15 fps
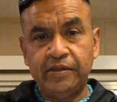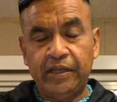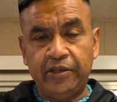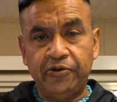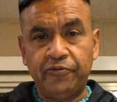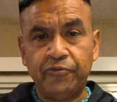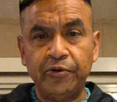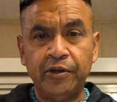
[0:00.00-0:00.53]
and
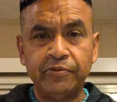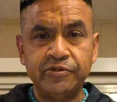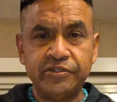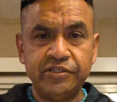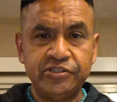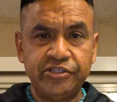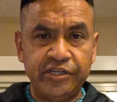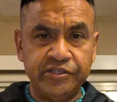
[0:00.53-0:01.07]
your
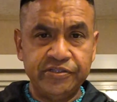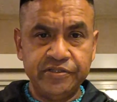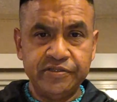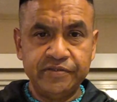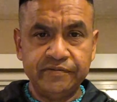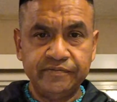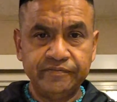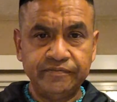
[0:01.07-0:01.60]
frequency
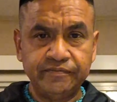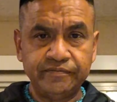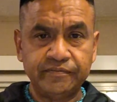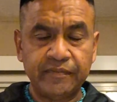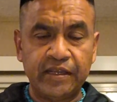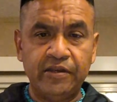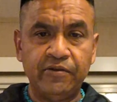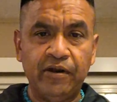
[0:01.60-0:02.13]
changes,
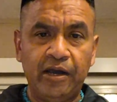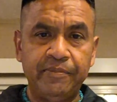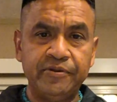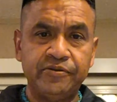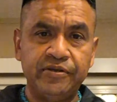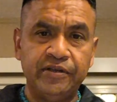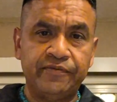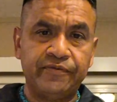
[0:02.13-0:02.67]
and you hop
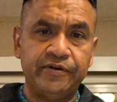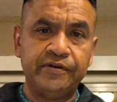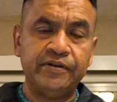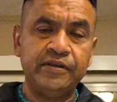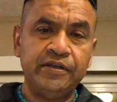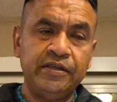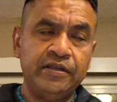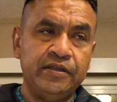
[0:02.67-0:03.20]
into
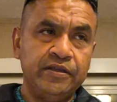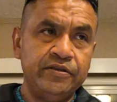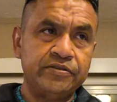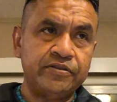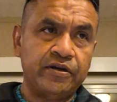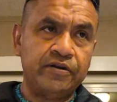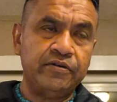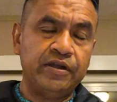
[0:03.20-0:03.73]
you
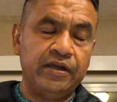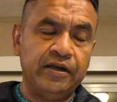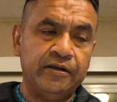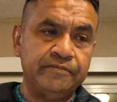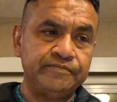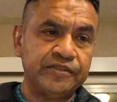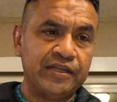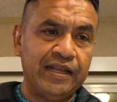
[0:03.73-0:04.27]
start
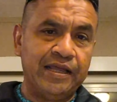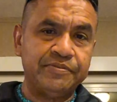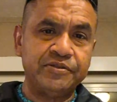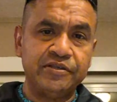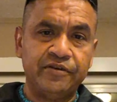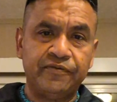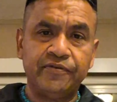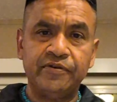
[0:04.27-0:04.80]

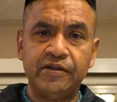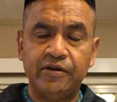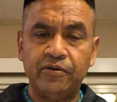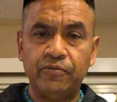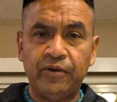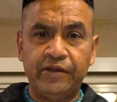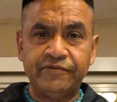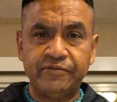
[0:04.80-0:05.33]
collapsing
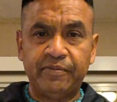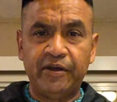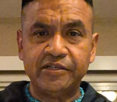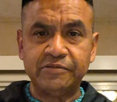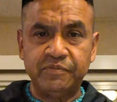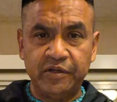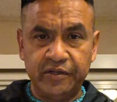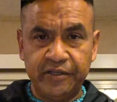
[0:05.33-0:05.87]
different waves of
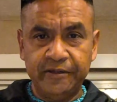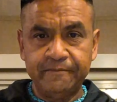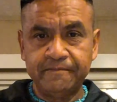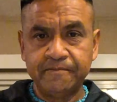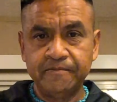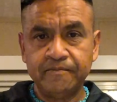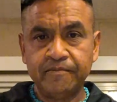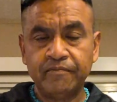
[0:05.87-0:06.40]
possibility,
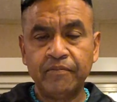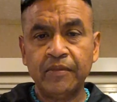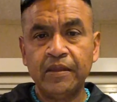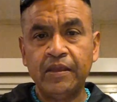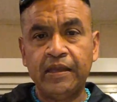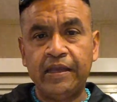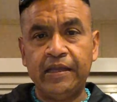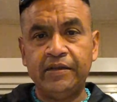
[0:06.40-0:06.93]

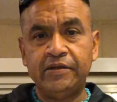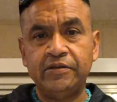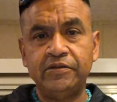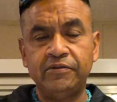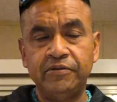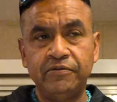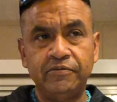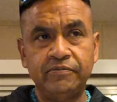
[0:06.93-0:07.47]
and
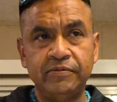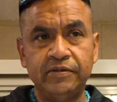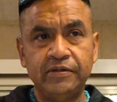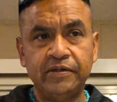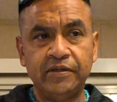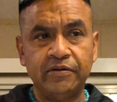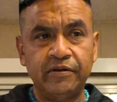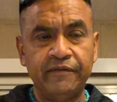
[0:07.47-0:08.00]
you
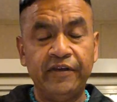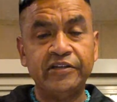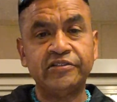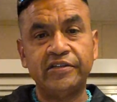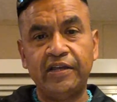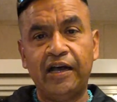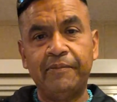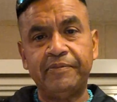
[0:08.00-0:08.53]

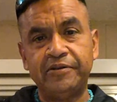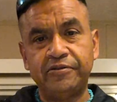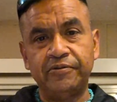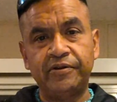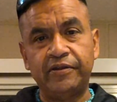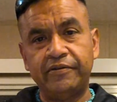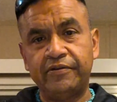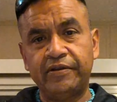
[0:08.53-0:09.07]
eventually hop into
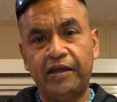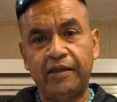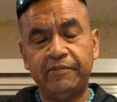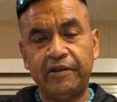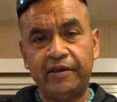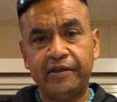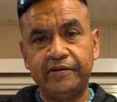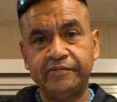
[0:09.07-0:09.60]
another
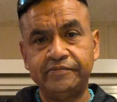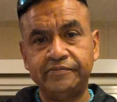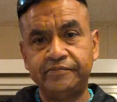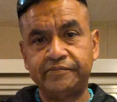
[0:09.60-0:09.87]
timeline,